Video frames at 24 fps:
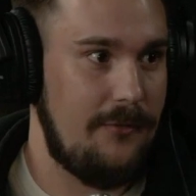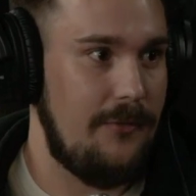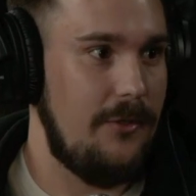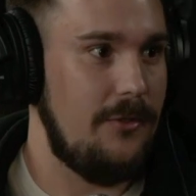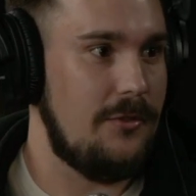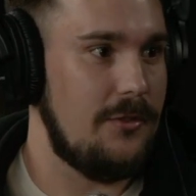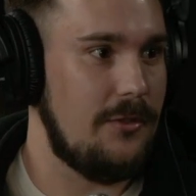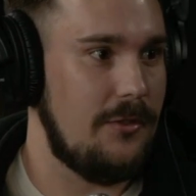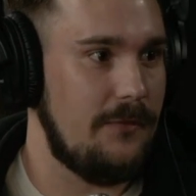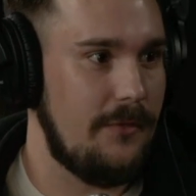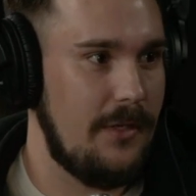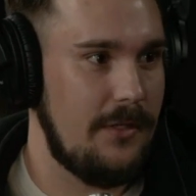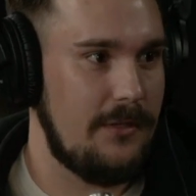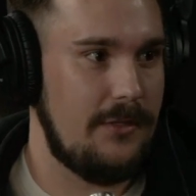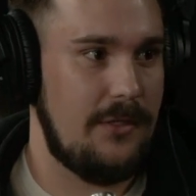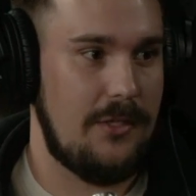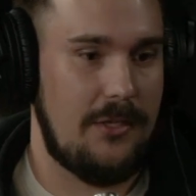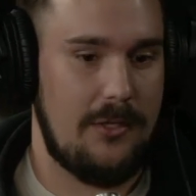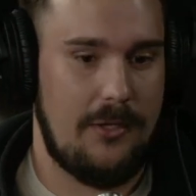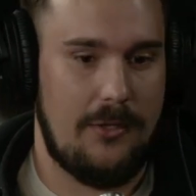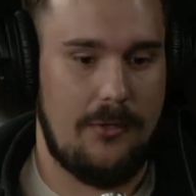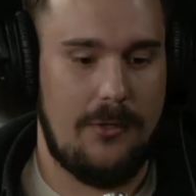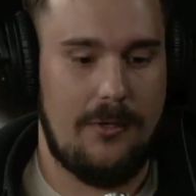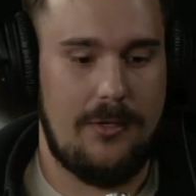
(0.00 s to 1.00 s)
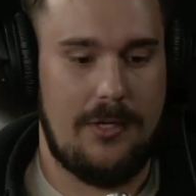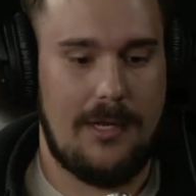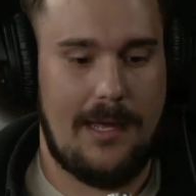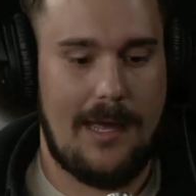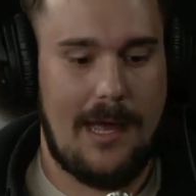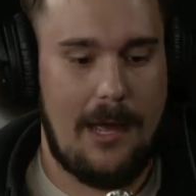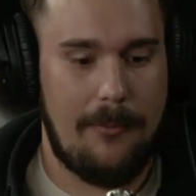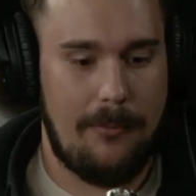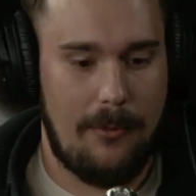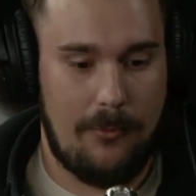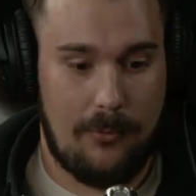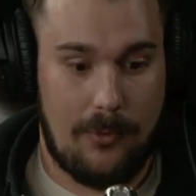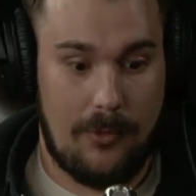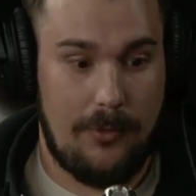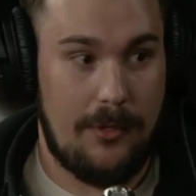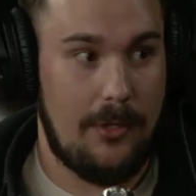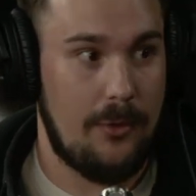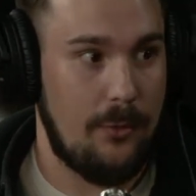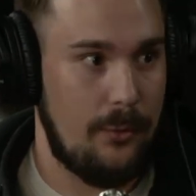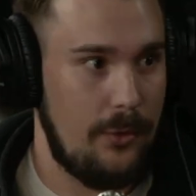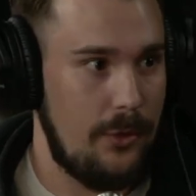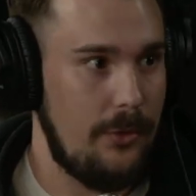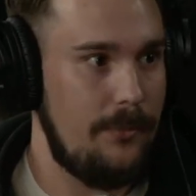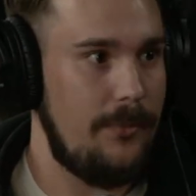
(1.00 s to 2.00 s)
future events that are going to happen where
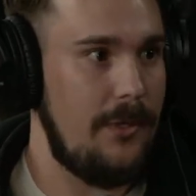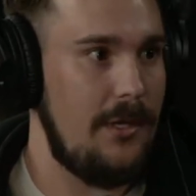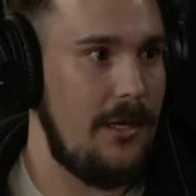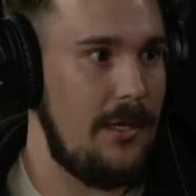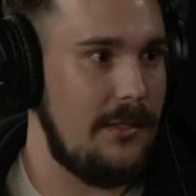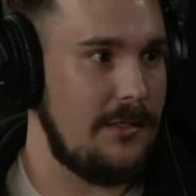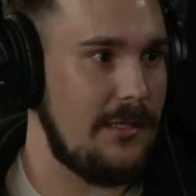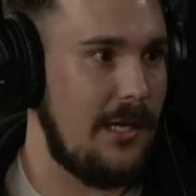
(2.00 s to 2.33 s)
there will be a